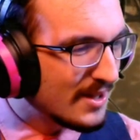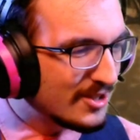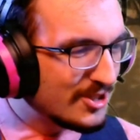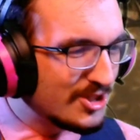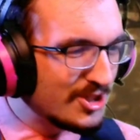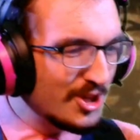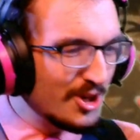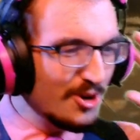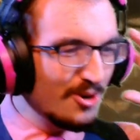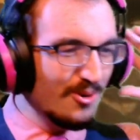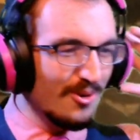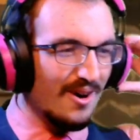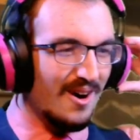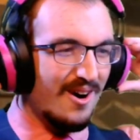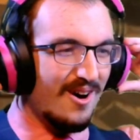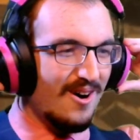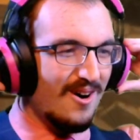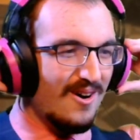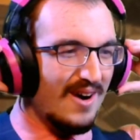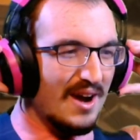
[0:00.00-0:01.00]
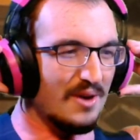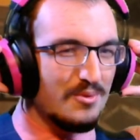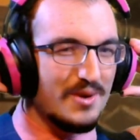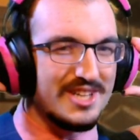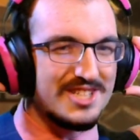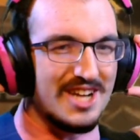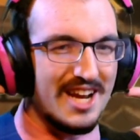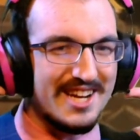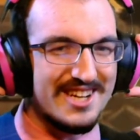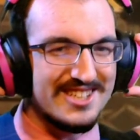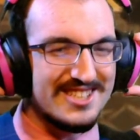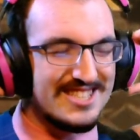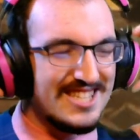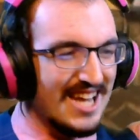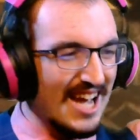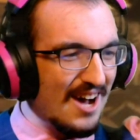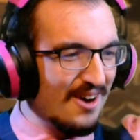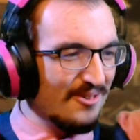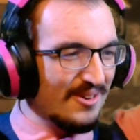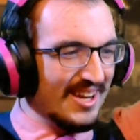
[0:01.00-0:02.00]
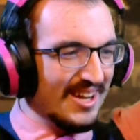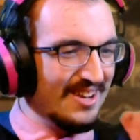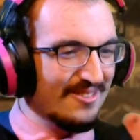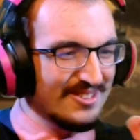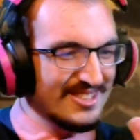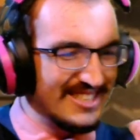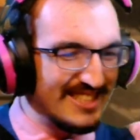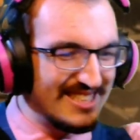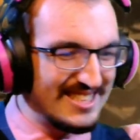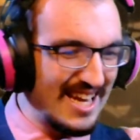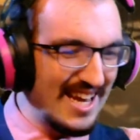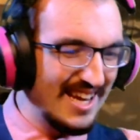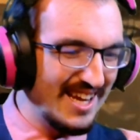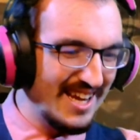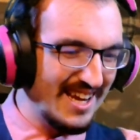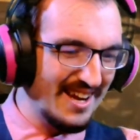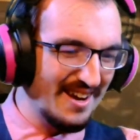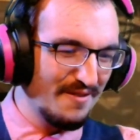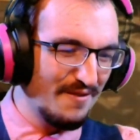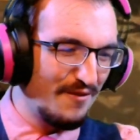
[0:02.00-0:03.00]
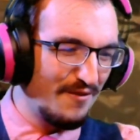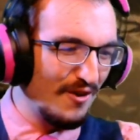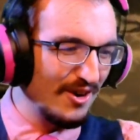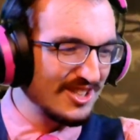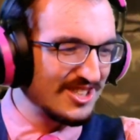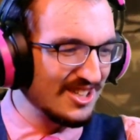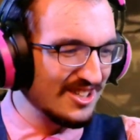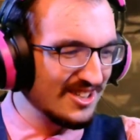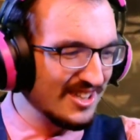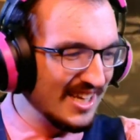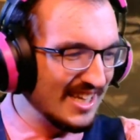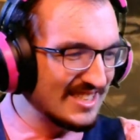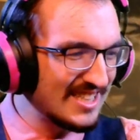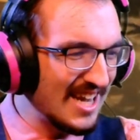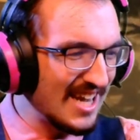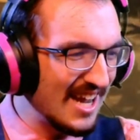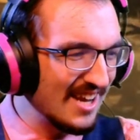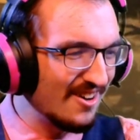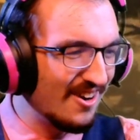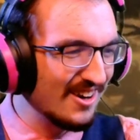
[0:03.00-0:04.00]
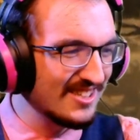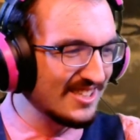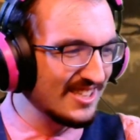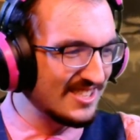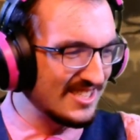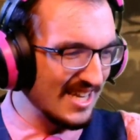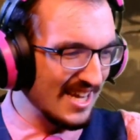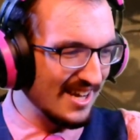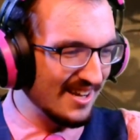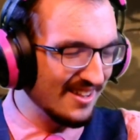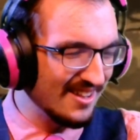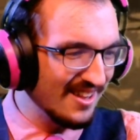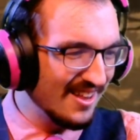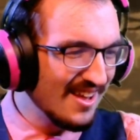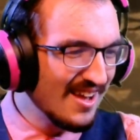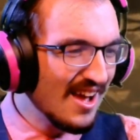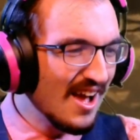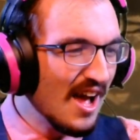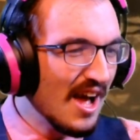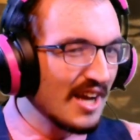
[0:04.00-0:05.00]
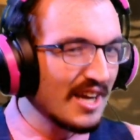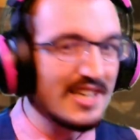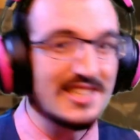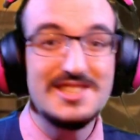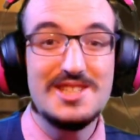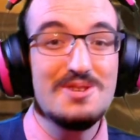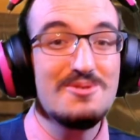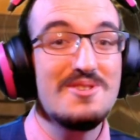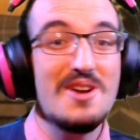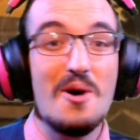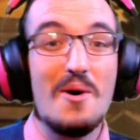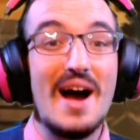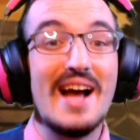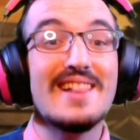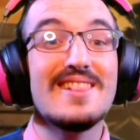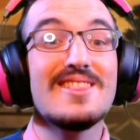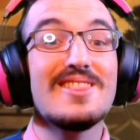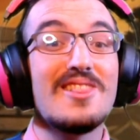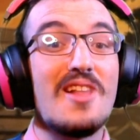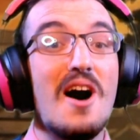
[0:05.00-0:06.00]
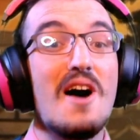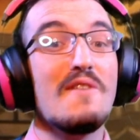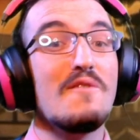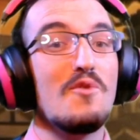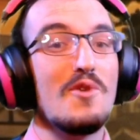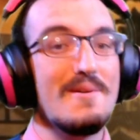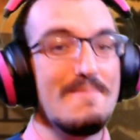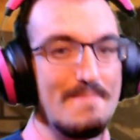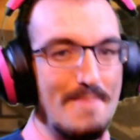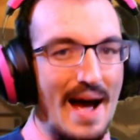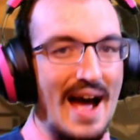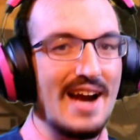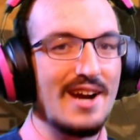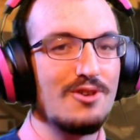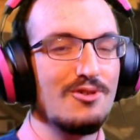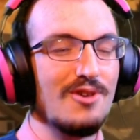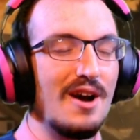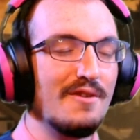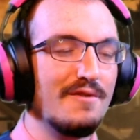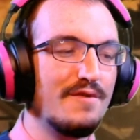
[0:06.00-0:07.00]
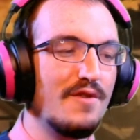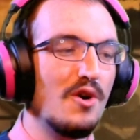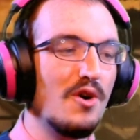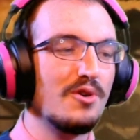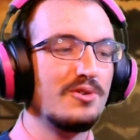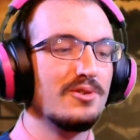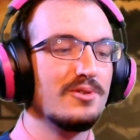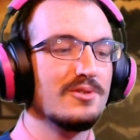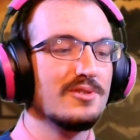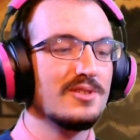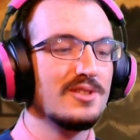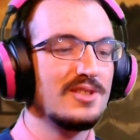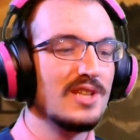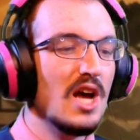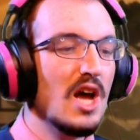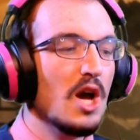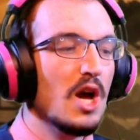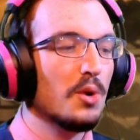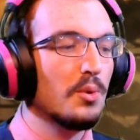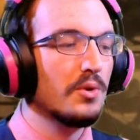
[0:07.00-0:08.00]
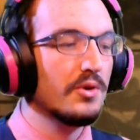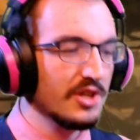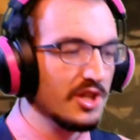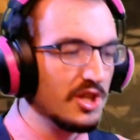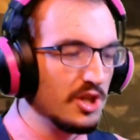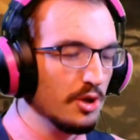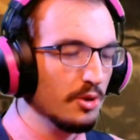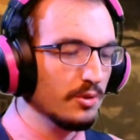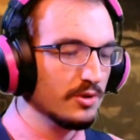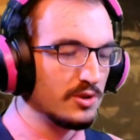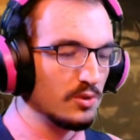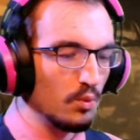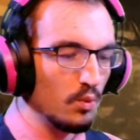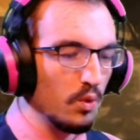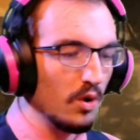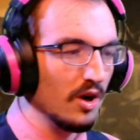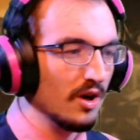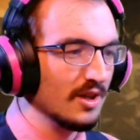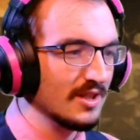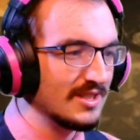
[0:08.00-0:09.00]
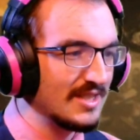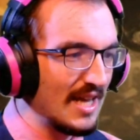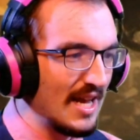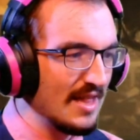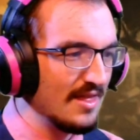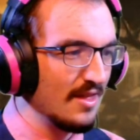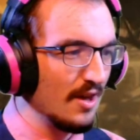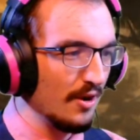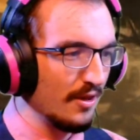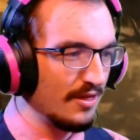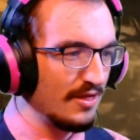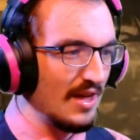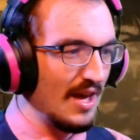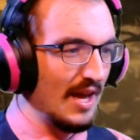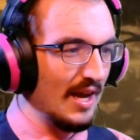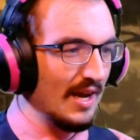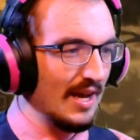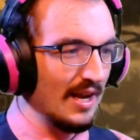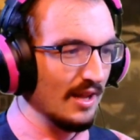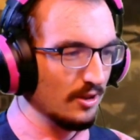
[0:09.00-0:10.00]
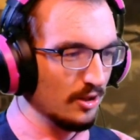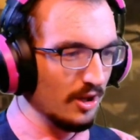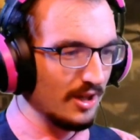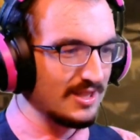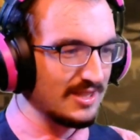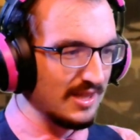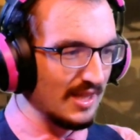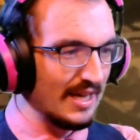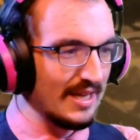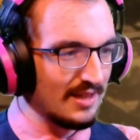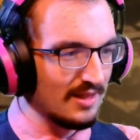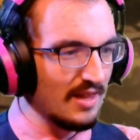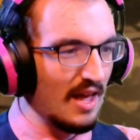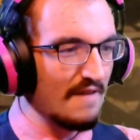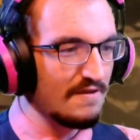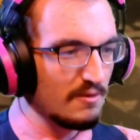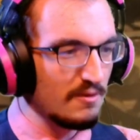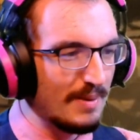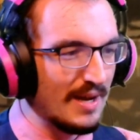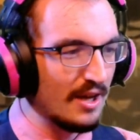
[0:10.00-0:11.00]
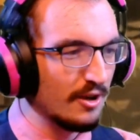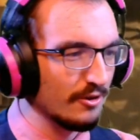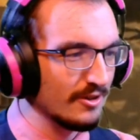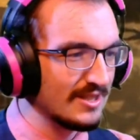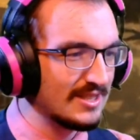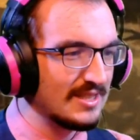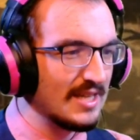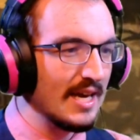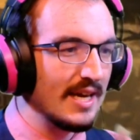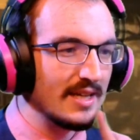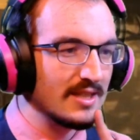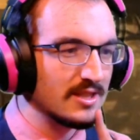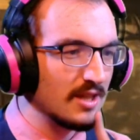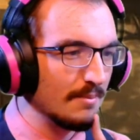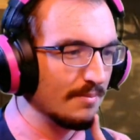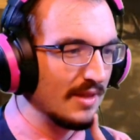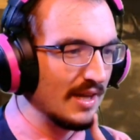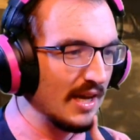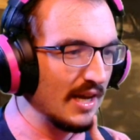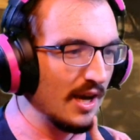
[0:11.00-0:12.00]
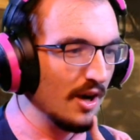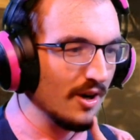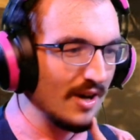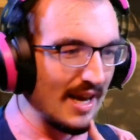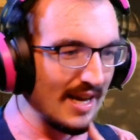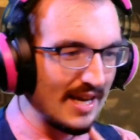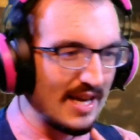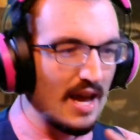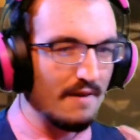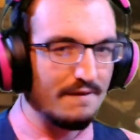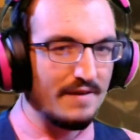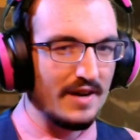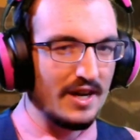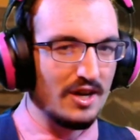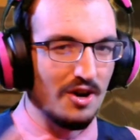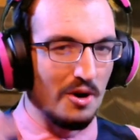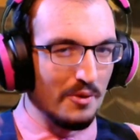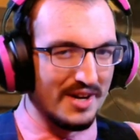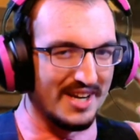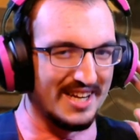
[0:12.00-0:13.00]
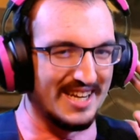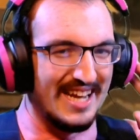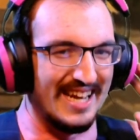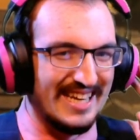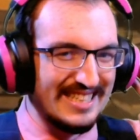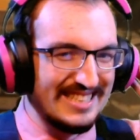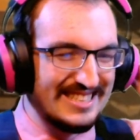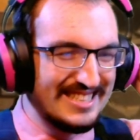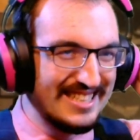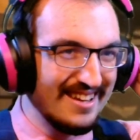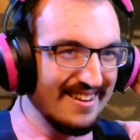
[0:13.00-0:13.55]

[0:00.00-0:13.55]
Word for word: Shoo, oh, I wish I could tell what he was saying. Unfortunately, it's kind of hard to tell because you know I love when background vocals will use words in their thing. And it looks like Left Peter is saying something here, and I can't figure so out what it is.